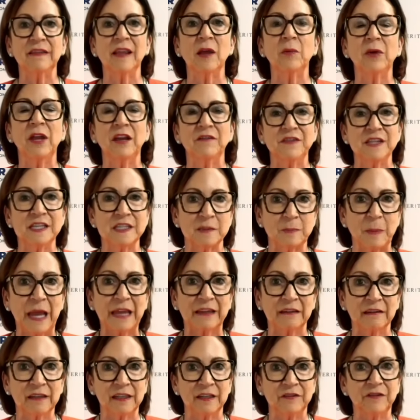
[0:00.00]
And then we have the
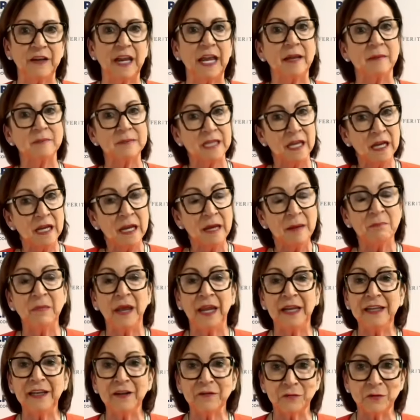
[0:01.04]
speculative names,
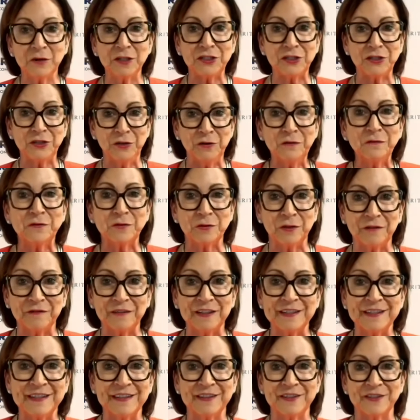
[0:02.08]
many of which you've
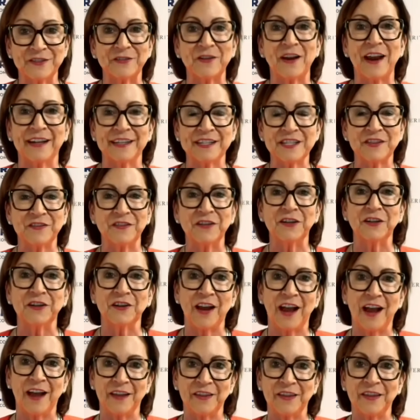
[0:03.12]
driven to the
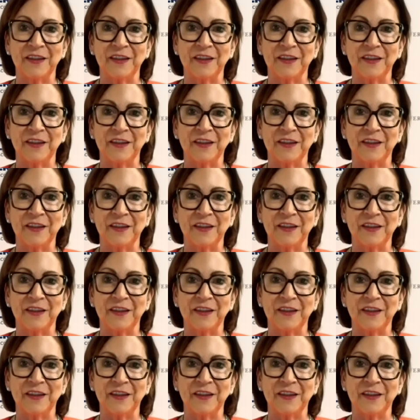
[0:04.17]
stratosphere,